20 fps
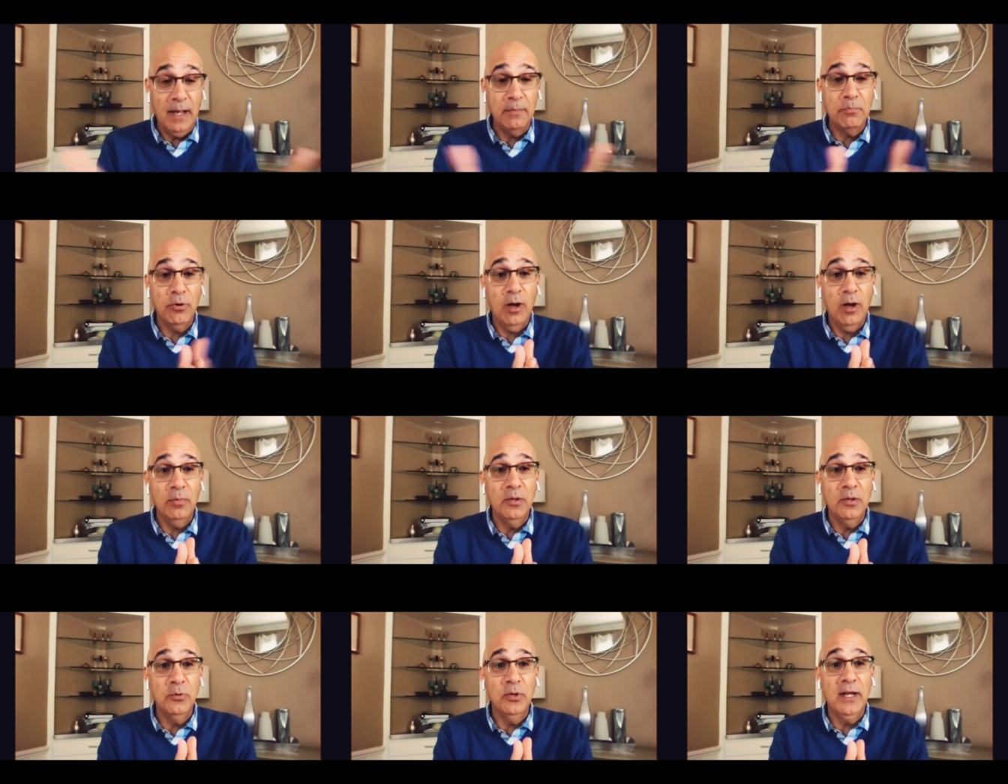I
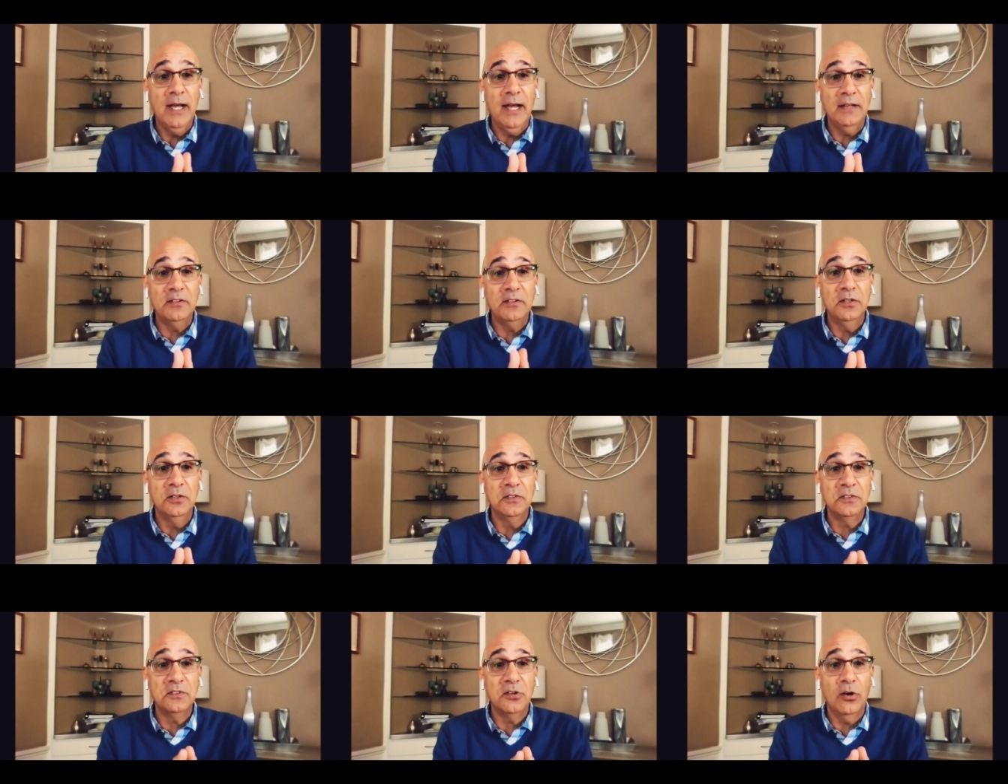probably would ask
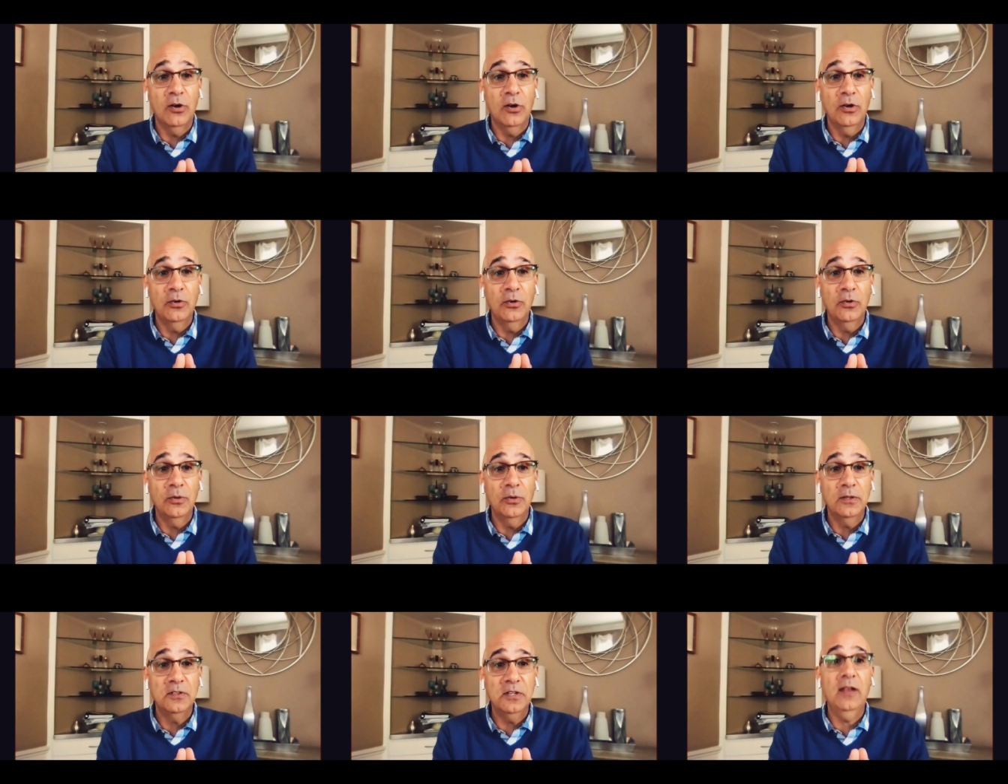you to start
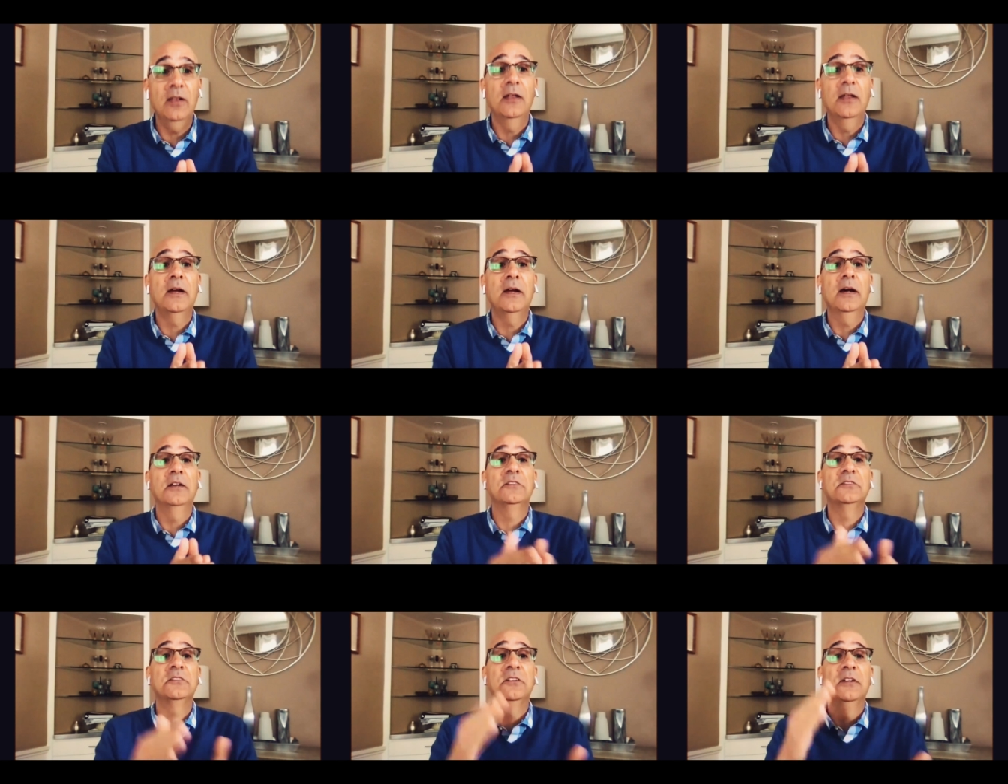telling
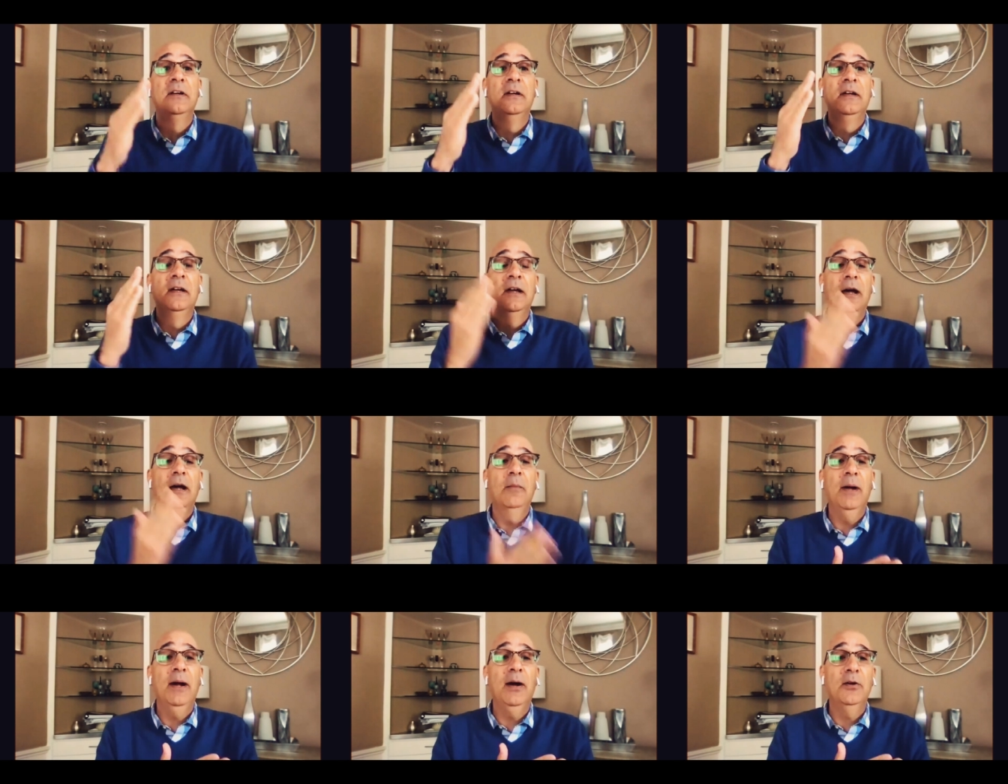us
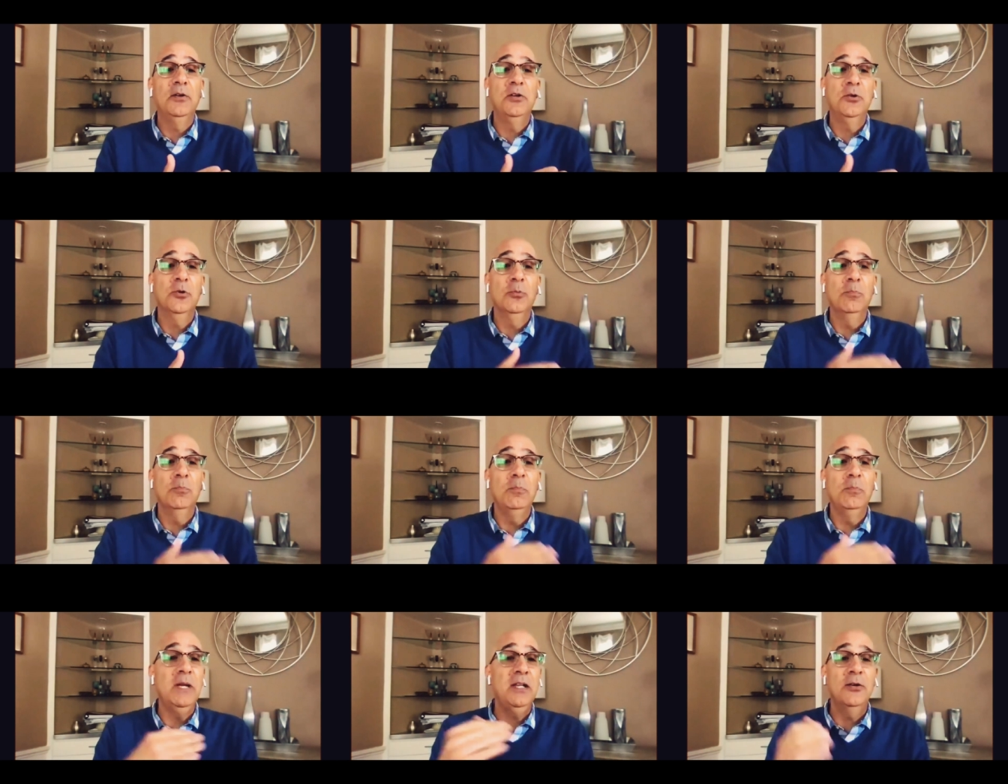about your
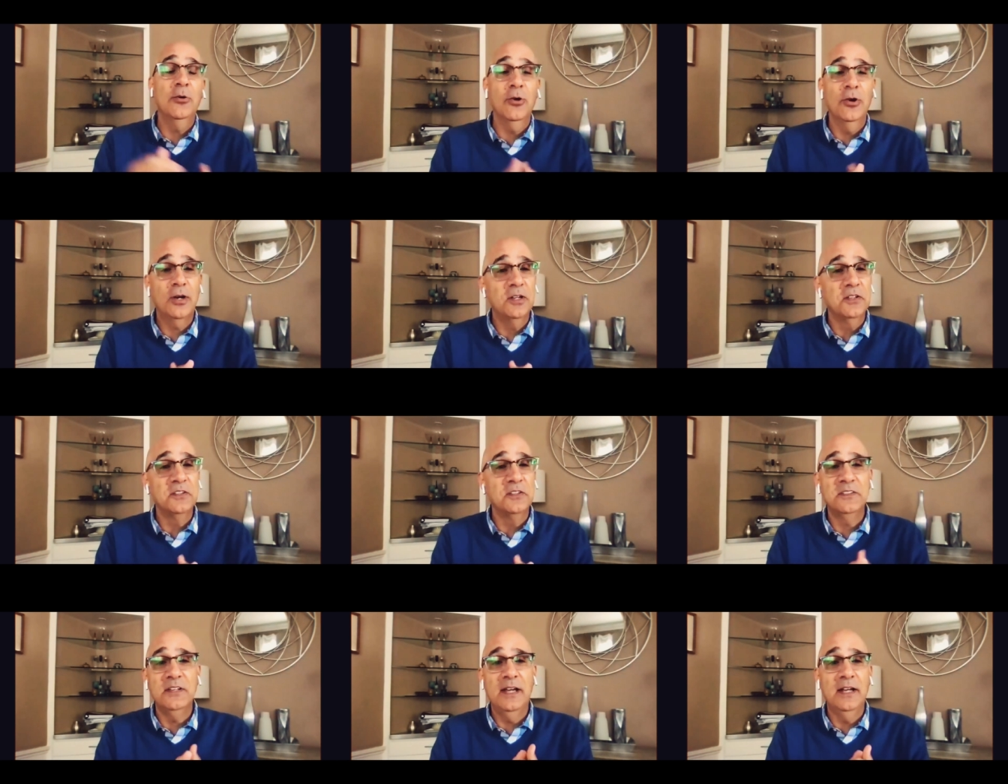meteoric
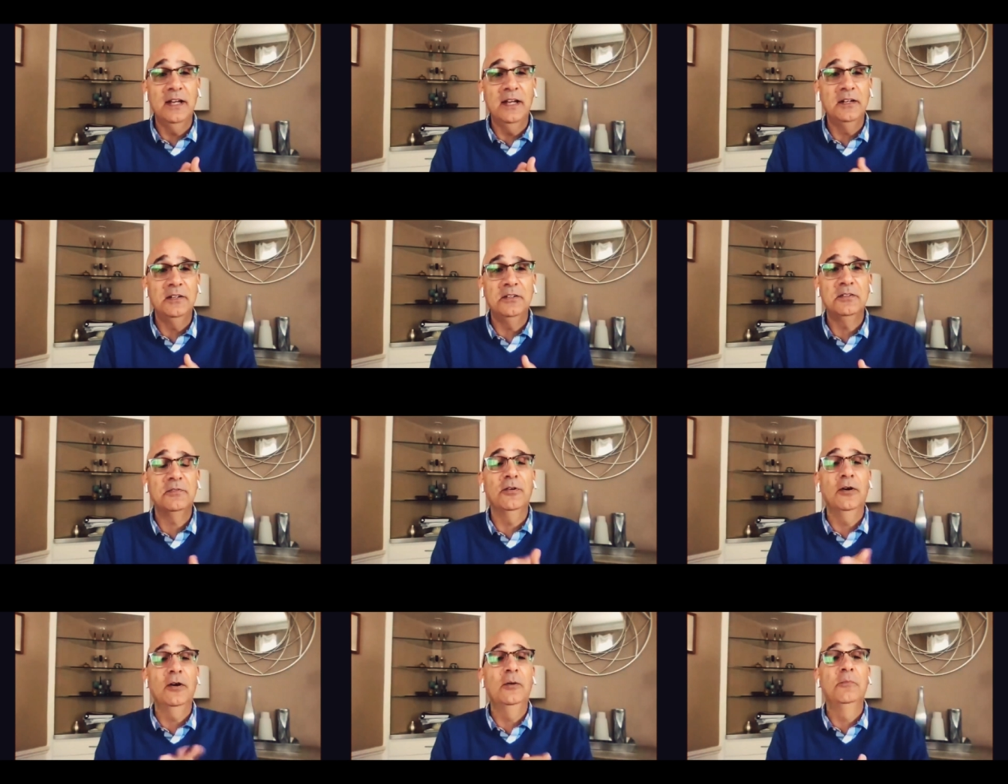ascent
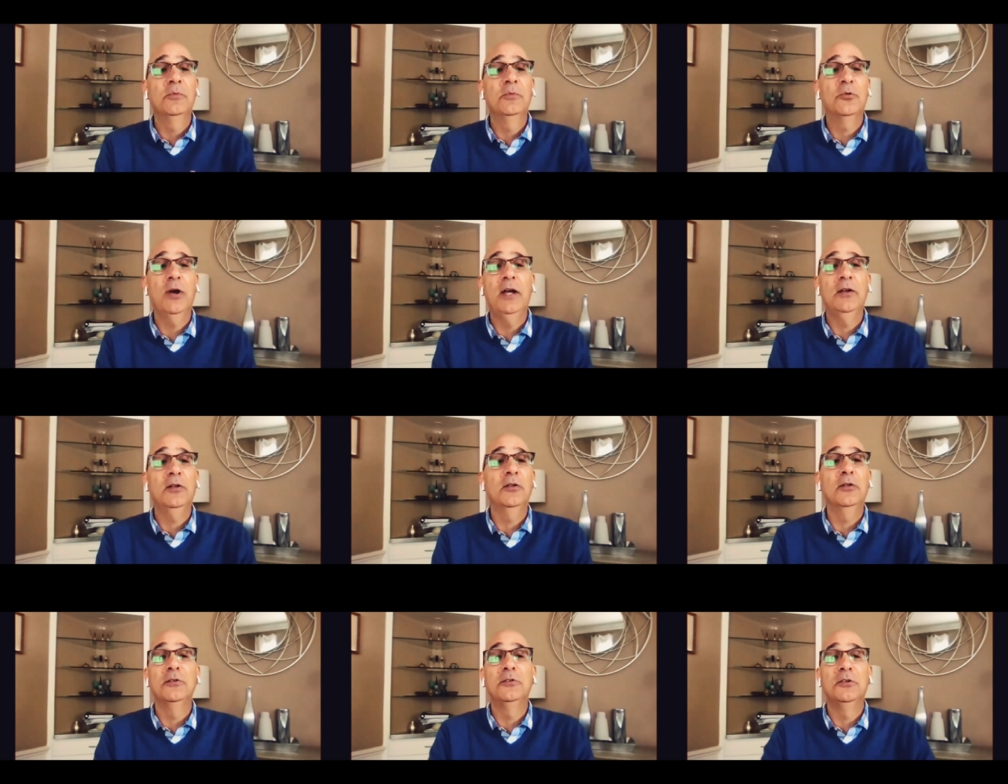from
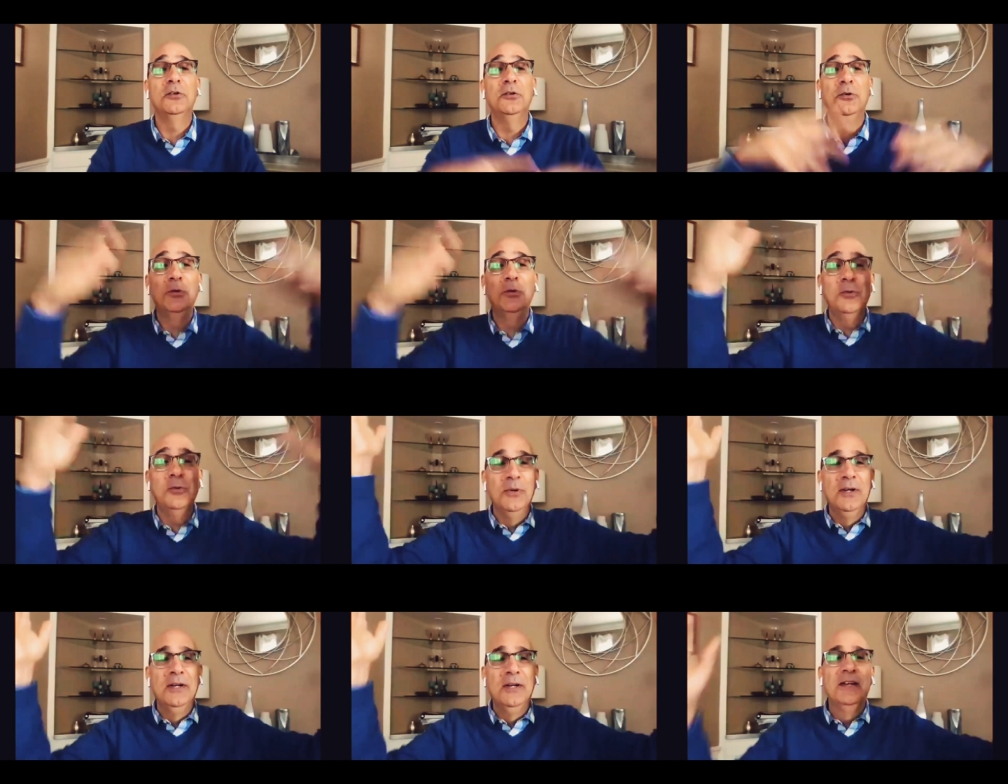cradle
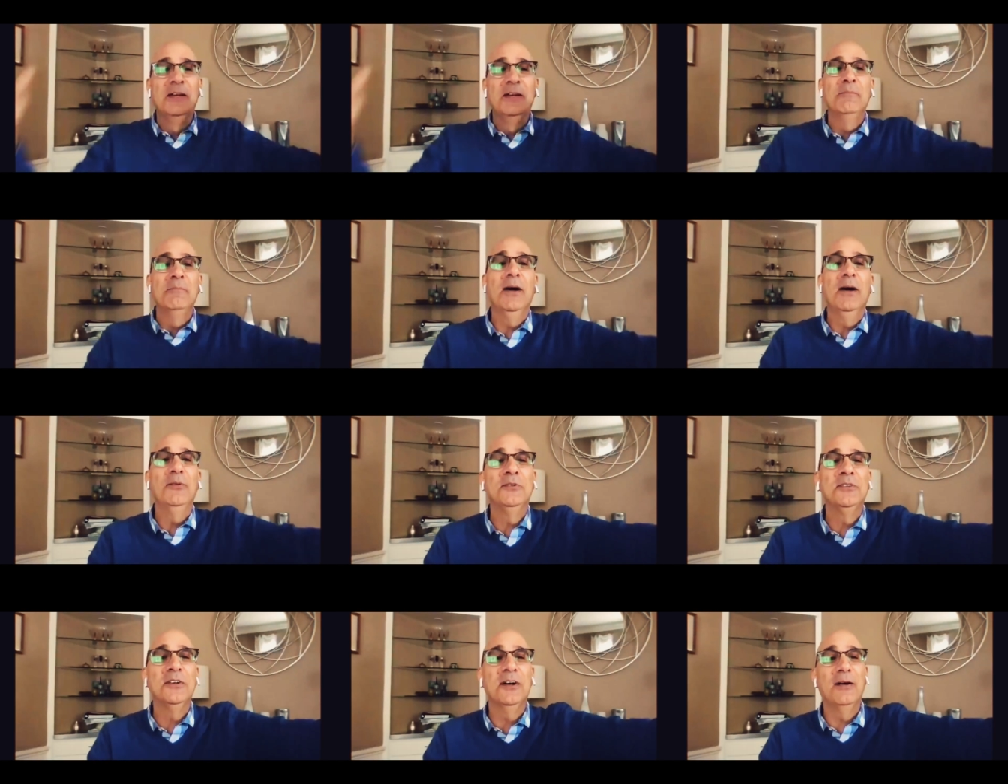to
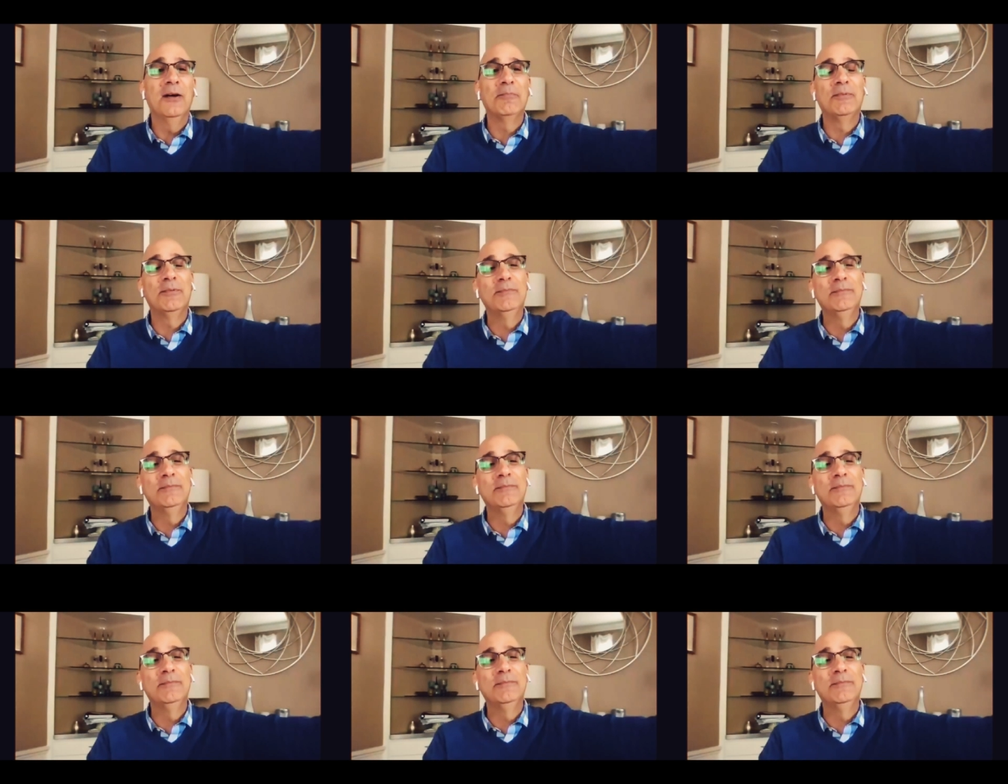mountaintop.